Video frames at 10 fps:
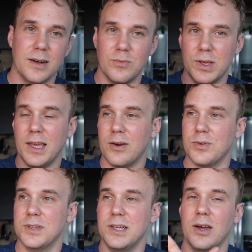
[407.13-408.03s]
And we can't
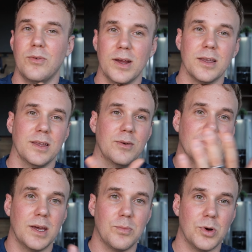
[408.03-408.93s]
really down-regulate with
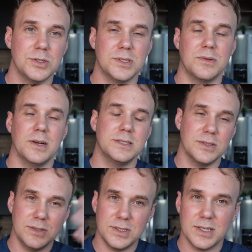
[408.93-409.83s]
that person around. So
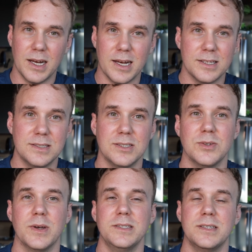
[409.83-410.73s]
you just get out of the
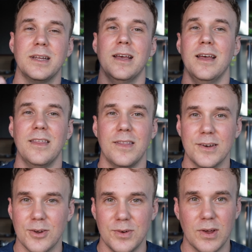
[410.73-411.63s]
situation, then
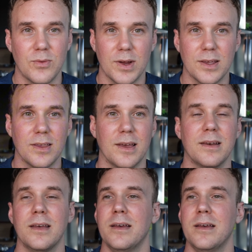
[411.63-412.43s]
go down-regulate.